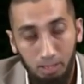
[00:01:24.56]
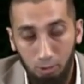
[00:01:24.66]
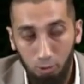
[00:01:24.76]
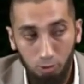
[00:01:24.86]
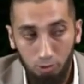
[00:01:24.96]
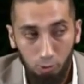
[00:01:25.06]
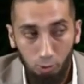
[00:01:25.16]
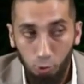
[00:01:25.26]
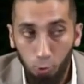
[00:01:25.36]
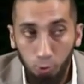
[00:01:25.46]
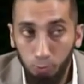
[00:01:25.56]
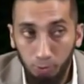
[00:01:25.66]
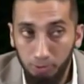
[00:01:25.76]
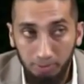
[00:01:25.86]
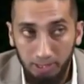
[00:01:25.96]
and your tone
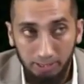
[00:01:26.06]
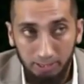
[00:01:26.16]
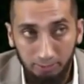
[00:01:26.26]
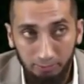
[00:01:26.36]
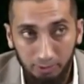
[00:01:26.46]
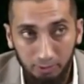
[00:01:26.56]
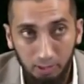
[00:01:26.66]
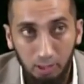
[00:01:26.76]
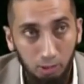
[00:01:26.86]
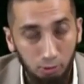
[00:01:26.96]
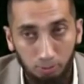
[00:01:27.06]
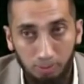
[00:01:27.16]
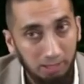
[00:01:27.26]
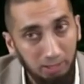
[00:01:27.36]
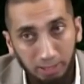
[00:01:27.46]
wouldn't be any different, your
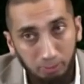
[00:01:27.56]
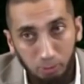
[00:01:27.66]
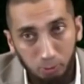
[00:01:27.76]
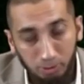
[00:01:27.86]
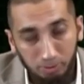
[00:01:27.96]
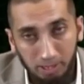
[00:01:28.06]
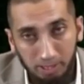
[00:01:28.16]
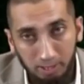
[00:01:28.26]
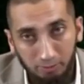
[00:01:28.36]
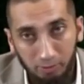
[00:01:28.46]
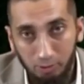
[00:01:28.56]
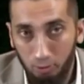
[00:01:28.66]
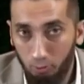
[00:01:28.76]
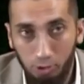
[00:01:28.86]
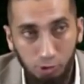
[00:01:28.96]
body language wouldn't be any different,
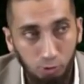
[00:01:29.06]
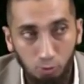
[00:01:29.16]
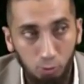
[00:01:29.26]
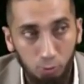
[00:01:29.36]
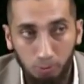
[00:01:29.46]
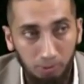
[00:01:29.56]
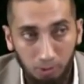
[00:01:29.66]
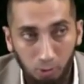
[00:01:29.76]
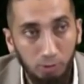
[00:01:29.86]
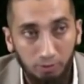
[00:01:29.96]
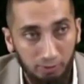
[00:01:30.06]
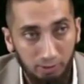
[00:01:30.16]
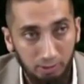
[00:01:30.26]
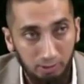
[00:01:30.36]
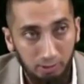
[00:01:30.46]
the words you use would be no
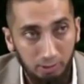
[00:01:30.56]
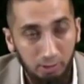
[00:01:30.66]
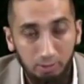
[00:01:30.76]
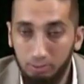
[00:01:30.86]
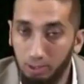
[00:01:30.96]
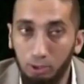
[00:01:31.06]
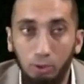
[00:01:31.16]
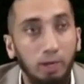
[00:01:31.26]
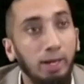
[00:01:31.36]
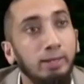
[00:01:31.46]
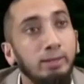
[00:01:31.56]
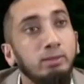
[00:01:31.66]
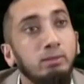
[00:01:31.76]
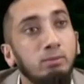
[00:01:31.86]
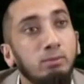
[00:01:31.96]
different, then go
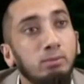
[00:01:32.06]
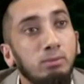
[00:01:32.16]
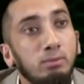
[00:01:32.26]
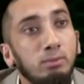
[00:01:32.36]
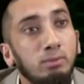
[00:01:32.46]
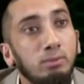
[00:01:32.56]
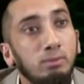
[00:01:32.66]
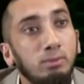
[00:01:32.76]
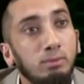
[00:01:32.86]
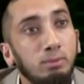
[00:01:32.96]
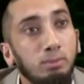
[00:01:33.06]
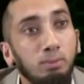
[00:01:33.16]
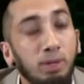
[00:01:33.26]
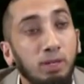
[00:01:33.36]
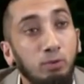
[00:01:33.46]
ahead.
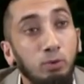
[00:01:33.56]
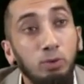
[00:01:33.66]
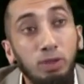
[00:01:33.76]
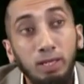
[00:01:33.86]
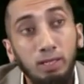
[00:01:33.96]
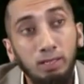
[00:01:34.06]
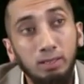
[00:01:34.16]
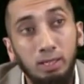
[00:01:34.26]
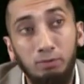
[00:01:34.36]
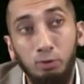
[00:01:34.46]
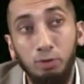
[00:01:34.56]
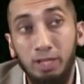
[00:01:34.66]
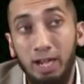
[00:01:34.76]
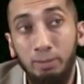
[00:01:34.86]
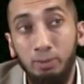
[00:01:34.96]
But if you think that if your
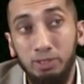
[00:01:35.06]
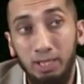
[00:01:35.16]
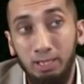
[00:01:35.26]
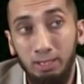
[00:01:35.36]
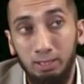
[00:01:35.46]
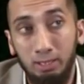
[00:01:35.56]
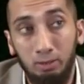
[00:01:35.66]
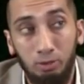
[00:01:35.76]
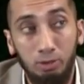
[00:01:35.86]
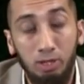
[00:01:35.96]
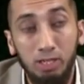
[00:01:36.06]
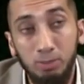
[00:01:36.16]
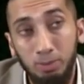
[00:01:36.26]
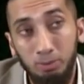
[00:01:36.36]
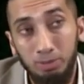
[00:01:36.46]
dad was standing there, or your
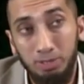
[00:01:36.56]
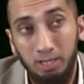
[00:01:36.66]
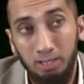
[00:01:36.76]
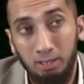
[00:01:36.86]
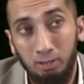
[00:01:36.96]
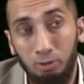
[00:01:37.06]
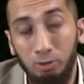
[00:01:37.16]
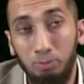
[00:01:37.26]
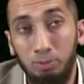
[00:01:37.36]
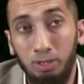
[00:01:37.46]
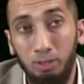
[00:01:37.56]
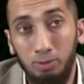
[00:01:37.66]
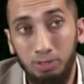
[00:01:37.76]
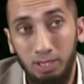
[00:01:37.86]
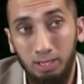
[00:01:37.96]
husband was standing there, or your brother
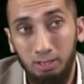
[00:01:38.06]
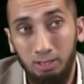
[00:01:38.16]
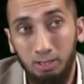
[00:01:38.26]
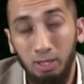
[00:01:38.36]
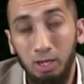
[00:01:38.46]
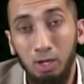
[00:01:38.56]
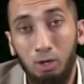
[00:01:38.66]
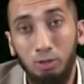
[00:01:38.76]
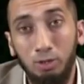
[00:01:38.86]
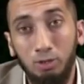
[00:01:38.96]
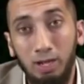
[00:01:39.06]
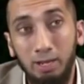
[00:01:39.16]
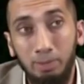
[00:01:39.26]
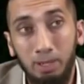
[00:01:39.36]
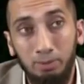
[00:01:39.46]
was standing there, or your
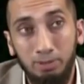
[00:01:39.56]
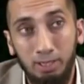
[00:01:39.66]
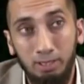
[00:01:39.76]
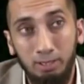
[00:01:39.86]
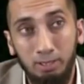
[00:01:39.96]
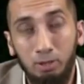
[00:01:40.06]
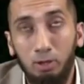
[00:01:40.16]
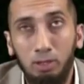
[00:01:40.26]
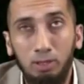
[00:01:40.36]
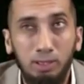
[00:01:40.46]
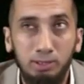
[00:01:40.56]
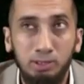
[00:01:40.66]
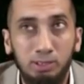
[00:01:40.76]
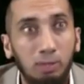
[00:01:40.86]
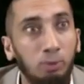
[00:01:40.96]
grandpa was standing there, or let's
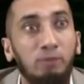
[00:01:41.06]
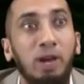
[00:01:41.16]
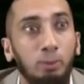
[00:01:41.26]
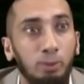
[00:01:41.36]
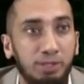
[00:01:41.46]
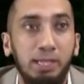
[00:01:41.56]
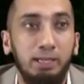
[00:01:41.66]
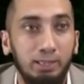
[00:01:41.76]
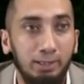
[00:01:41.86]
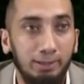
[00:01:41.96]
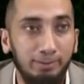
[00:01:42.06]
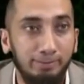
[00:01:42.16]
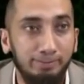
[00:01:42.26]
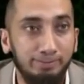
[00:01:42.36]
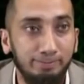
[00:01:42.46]
just say if I was standing there,
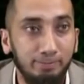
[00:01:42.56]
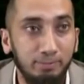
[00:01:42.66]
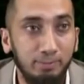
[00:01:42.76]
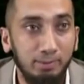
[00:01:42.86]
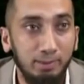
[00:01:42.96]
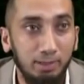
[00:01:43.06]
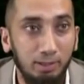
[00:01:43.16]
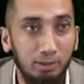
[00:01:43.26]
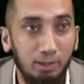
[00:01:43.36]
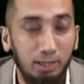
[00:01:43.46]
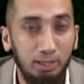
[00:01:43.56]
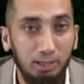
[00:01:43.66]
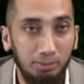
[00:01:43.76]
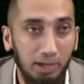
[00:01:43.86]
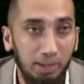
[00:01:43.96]
okay,
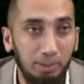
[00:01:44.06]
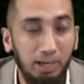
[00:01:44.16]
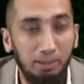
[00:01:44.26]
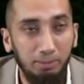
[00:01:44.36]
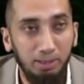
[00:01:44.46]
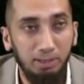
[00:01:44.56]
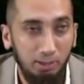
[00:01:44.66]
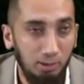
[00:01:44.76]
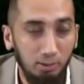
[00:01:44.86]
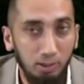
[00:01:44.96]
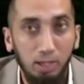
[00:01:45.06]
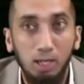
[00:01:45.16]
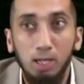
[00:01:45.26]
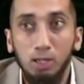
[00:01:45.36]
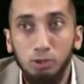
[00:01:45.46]
grandpa, me, you know,
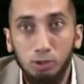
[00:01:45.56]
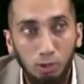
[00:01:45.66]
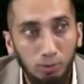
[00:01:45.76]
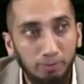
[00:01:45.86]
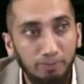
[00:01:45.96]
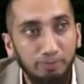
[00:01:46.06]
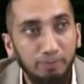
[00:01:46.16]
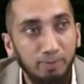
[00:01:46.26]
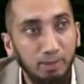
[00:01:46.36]
so